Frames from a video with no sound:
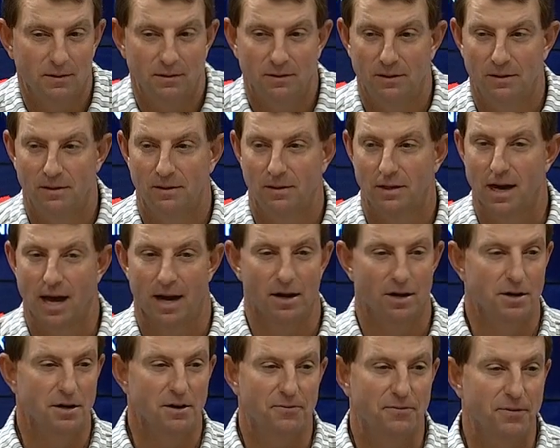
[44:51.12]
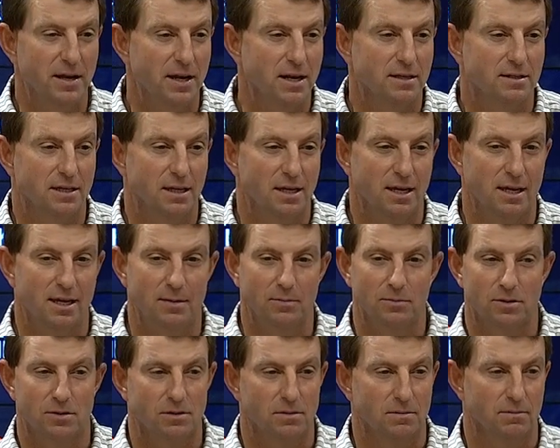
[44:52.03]
you got undefeated
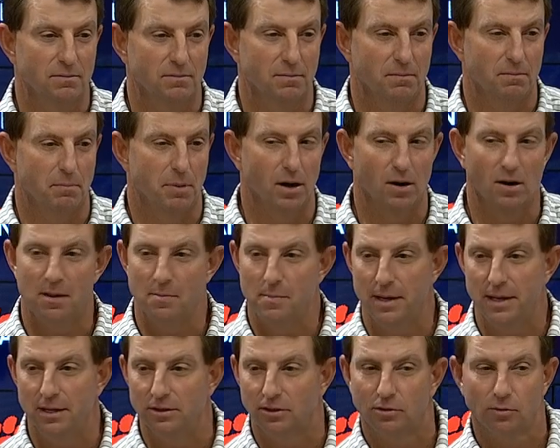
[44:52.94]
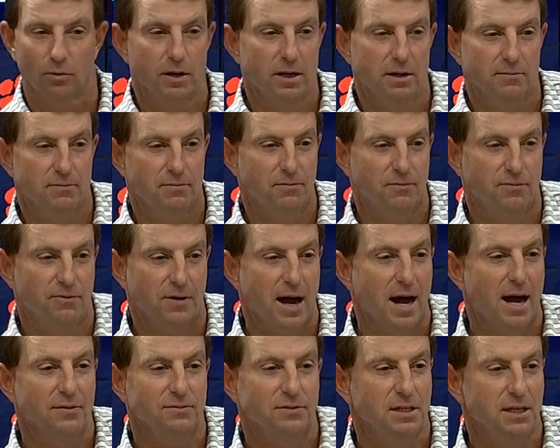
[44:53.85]
teams, barely beating
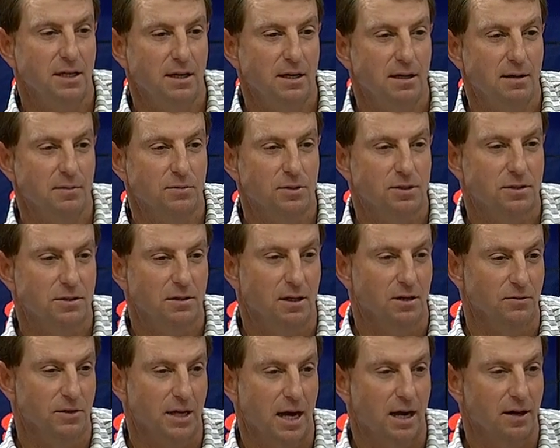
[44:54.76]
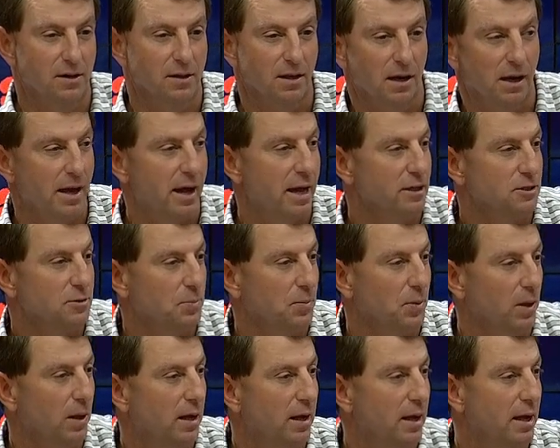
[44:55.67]
3-5 teams, you know, down to the last
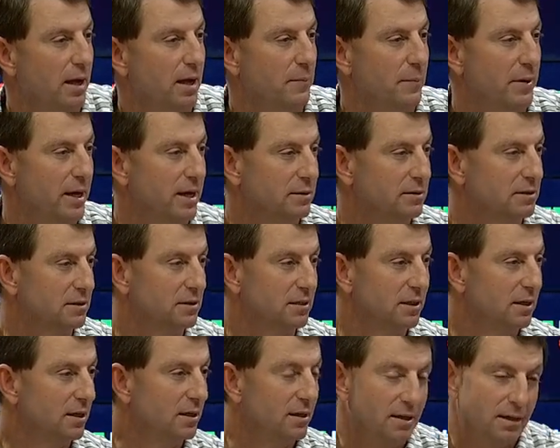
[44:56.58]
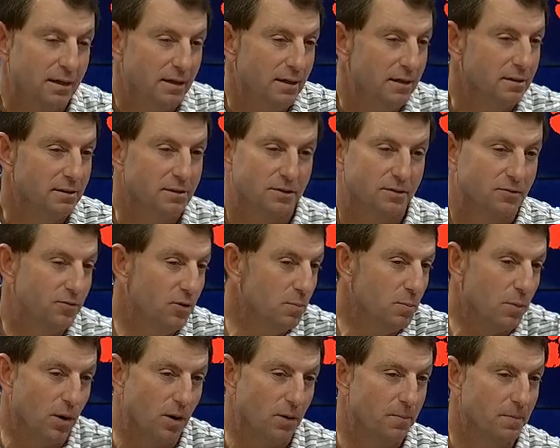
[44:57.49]
play. I mean, it's
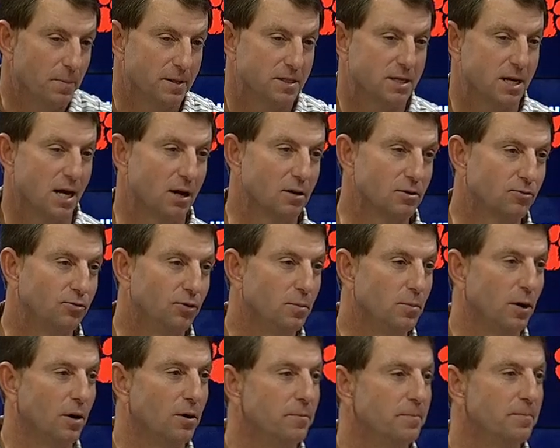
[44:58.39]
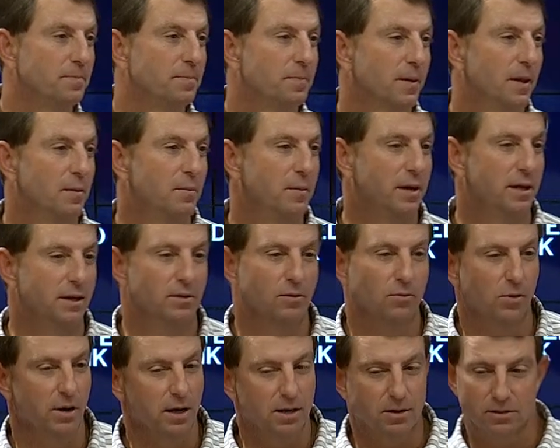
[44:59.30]
football. It's college football. I mean,
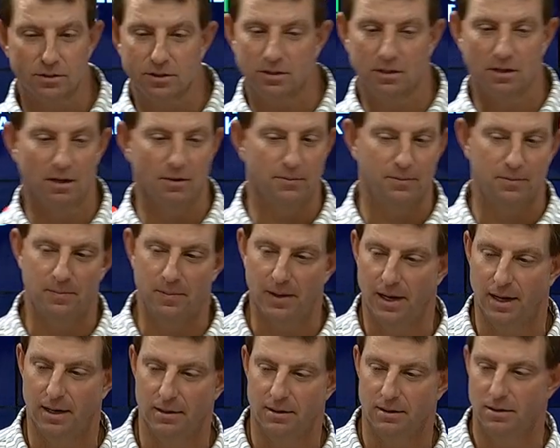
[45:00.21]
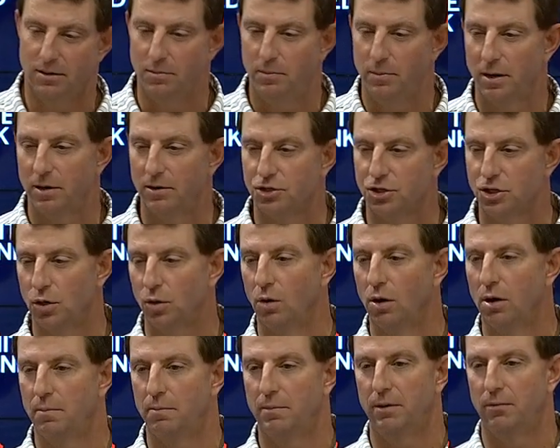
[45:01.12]
the record stuff, man, you better
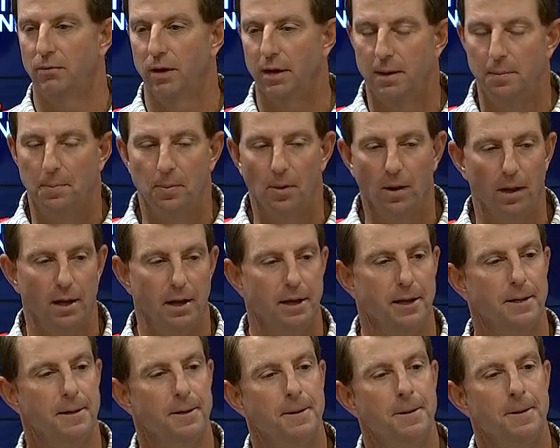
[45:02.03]
show up and be ready to play.